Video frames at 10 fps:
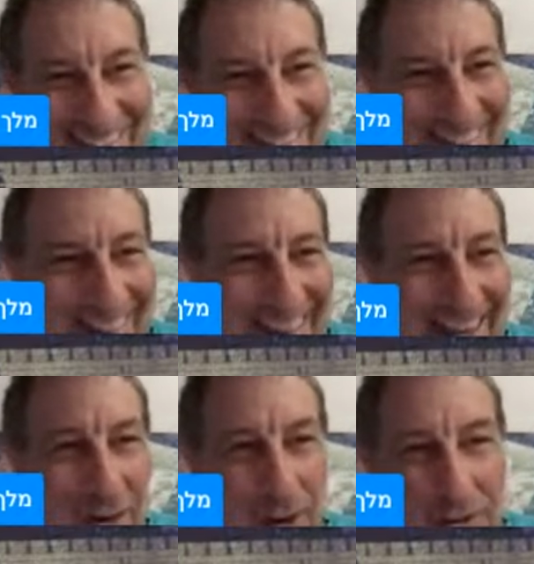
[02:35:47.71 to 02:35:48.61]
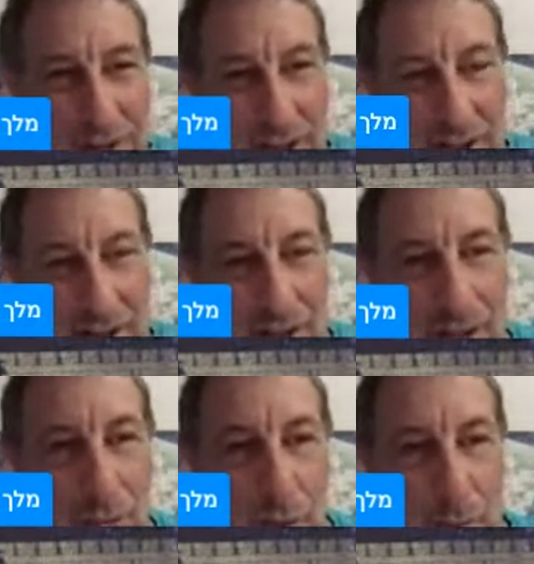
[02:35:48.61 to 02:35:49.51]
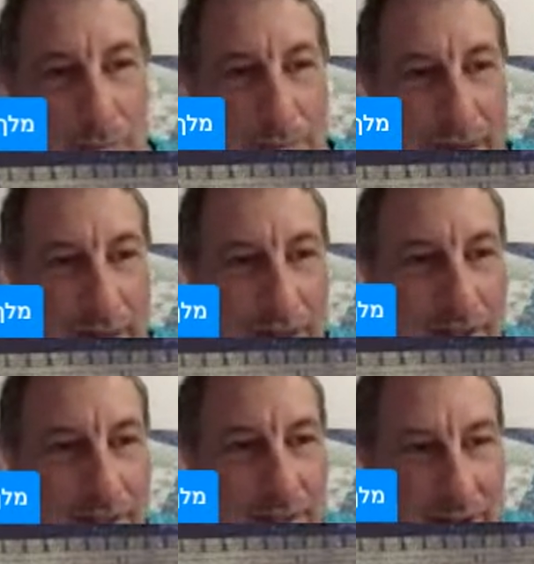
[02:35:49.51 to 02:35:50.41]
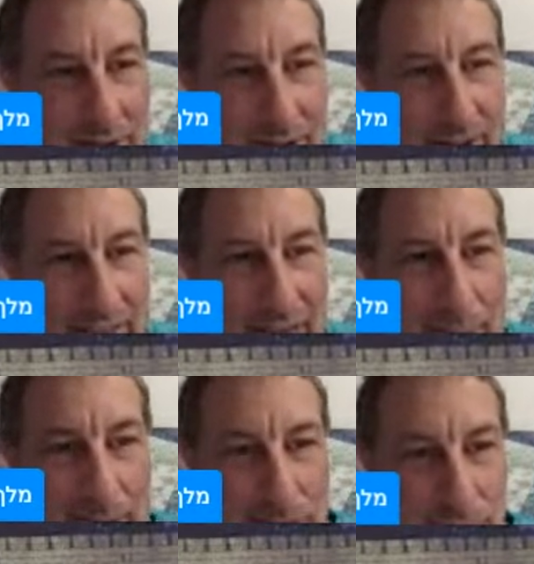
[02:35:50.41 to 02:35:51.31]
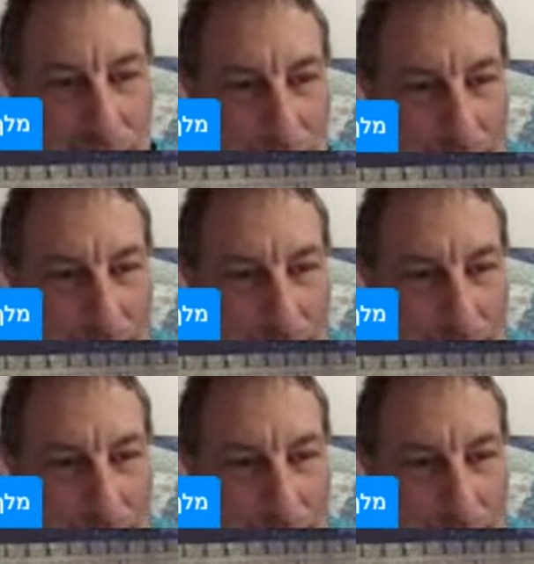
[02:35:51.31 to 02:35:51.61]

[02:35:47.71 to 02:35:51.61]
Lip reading: And all of a sudden, a swarm of bees came out towards me,